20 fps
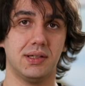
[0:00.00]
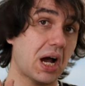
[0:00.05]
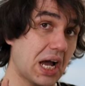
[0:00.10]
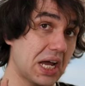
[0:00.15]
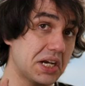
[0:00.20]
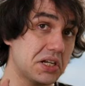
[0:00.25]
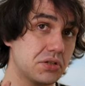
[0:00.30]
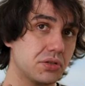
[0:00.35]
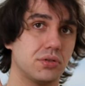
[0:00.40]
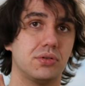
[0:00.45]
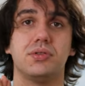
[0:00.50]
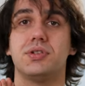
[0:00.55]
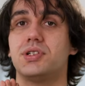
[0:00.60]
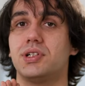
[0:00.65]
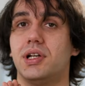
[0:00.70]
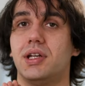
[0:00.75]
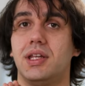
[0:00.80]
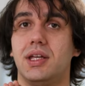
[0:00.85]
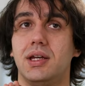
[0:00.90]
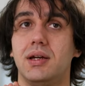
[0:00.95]

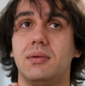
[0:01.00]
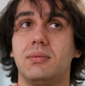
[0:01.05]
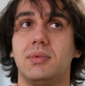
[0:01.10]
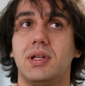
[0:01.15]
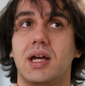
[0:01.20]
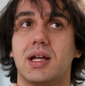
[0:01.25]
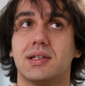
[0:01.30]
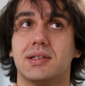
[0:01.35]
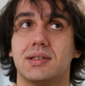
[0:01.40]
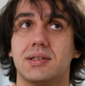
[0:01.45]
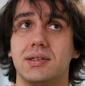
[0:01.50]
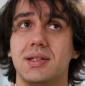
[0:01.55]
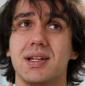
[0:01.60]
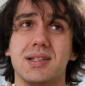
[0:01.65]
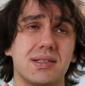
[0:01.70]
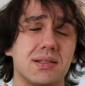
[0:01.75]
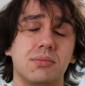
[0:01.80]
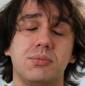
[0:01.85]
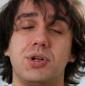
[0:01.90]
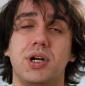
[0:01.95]
high-resolution EM that
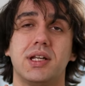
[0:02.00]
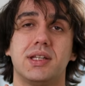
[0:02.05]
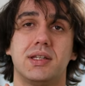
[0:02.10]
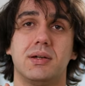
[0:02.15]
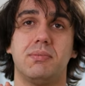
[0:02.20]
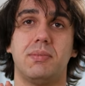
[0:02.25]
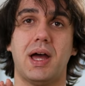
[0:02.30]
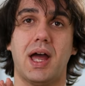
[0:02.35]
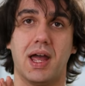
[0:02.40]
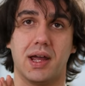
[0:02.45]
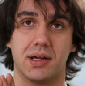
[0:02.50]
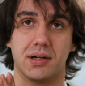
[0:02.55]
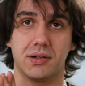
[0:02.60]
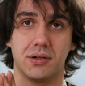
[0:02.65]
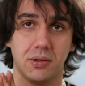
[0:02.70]
doesn't break the bank.